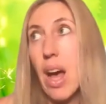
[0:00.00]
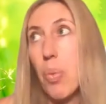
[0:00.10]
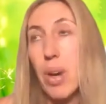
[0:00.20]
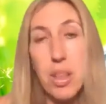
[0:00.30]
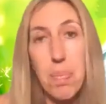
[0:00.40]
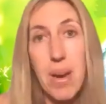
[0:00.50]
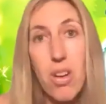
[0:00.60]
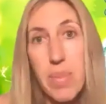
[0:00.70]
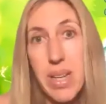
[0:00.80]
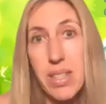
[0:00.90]
one of the
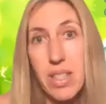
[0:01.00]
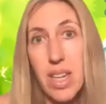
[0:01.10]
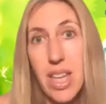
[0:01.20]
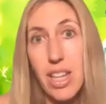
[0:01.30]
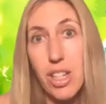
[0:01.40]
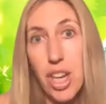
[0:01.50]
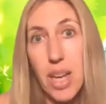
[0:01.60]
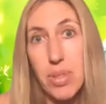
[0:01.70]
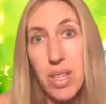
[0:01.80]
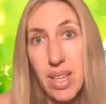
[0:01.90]
pyramids in
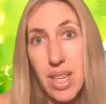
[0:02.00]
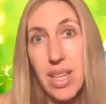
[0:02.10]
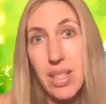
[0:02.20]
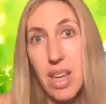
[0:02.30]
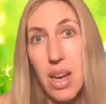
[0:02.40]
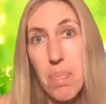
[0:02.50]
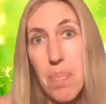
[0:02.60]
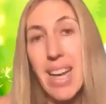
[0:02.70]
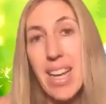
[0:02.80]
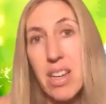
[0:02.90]
Egypt, in Giza,
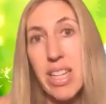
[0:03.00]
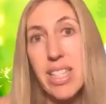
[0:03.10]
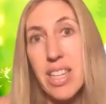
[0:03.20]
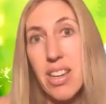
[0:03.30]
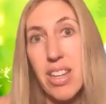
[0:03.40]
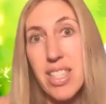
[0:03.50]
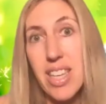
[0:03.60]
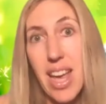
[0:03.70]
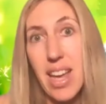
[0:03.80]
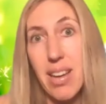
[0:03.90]
back in
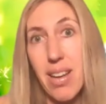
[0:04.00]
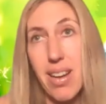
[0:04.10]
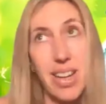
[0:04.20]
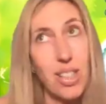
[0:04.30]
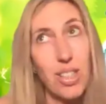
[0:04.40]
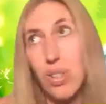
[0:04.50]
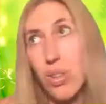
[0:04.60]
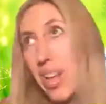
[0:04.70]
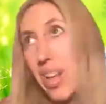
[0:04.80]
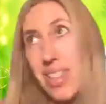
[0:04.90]
1998, and I just
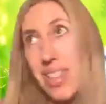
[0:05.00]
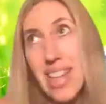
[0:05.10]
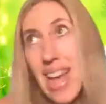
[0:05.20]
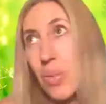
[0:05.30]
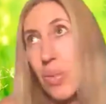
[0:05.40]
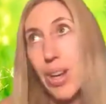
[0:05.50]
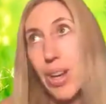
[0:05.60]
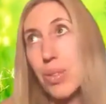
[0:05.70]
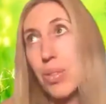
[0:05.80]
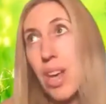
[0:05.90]
got like this
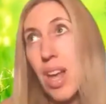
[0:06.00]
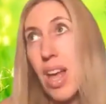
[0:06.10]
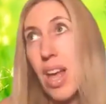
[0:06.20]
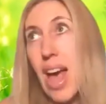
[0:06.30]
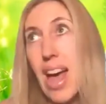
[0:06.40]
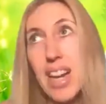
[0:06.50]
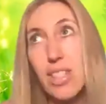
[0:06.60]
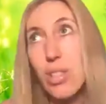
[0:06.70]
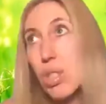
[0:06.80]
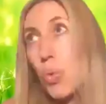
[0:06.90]
download, and I
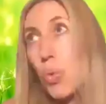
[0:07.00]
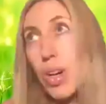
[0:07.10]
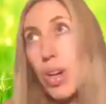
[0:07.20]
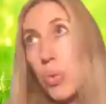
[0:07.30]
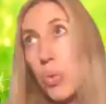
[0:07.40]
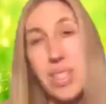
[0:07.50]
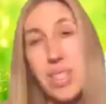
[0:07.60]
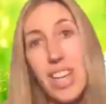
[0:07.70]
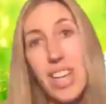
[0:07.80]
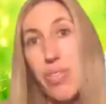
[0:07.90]
saw it all. This age of